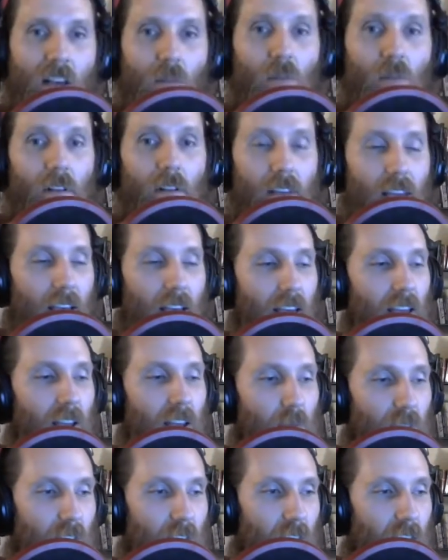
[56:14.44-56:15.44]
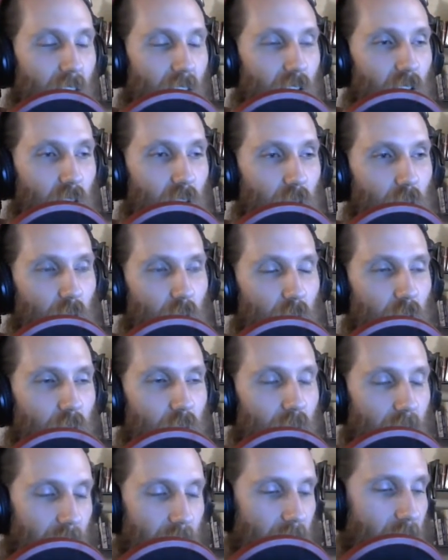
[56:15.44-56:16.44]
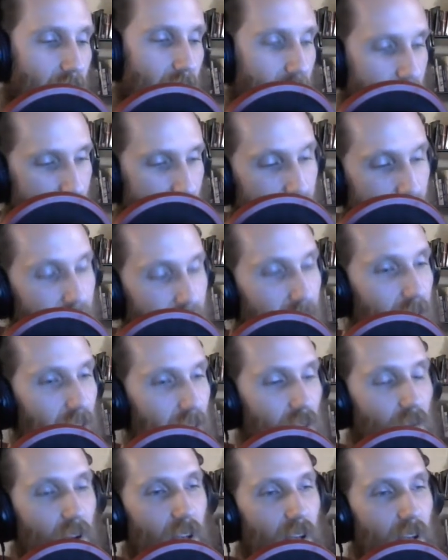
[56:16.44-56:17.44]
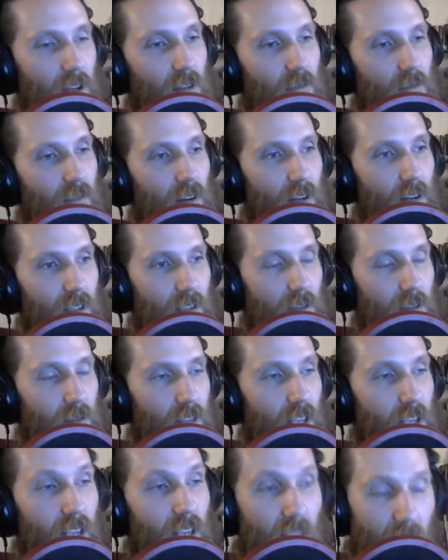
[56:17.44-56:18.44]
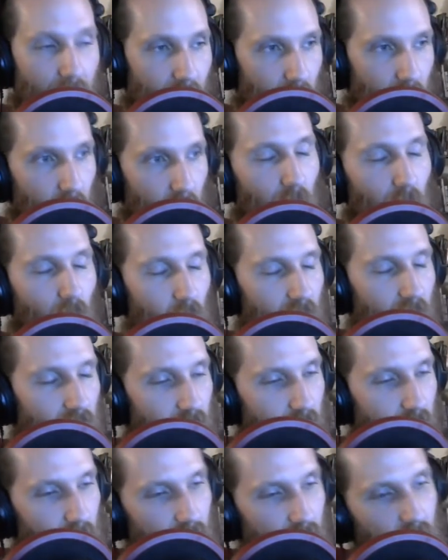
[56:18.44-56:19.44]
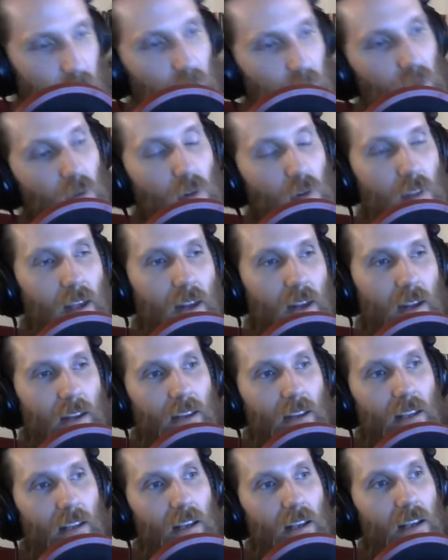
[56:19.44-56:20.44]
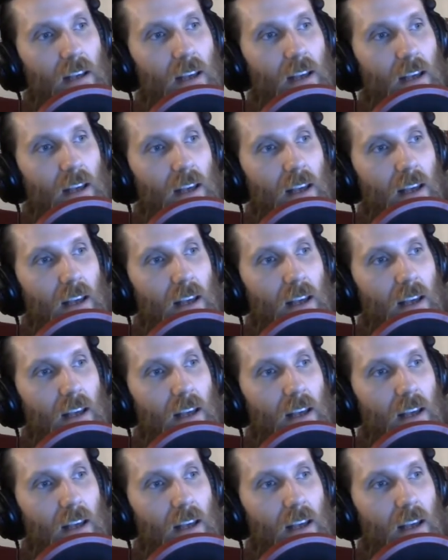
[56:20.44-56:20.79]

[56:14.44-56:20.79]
well yeah and i mean they do like they head that direction very soon they give him a moment to explore that idea